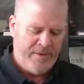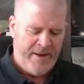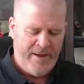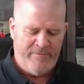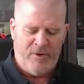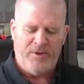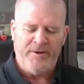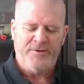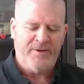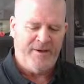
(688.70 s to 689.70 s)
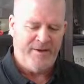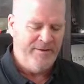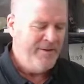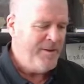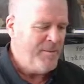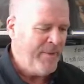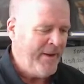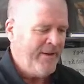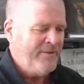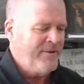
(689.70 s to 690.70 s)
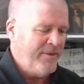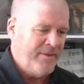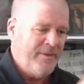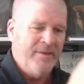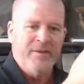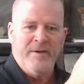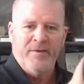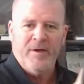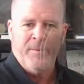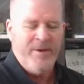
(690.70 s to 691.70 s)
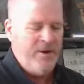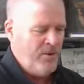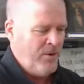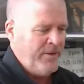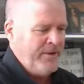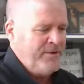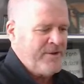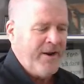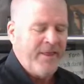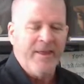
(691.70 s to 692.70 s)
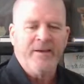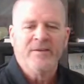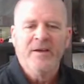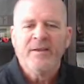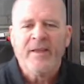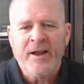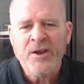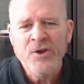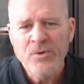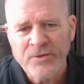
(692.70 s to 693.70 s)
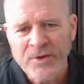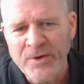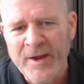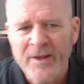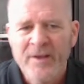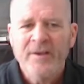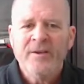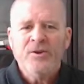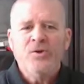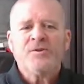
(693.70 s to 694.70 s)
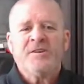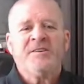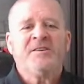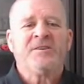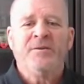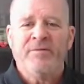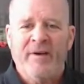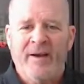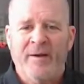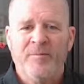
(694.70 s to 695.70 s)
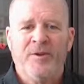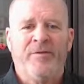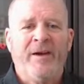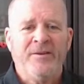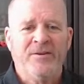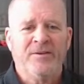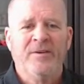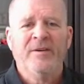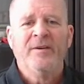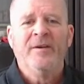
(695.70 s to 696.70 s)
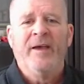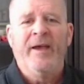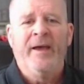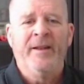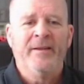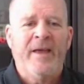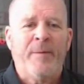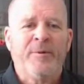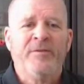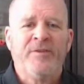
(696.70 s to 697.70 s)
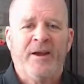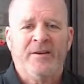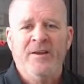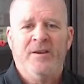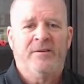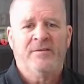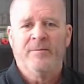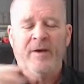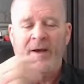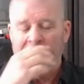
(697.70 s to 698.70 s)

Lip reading: have all these bands and up here all these kind of things that I use. So you got to use assistive devices and adaptive techniques.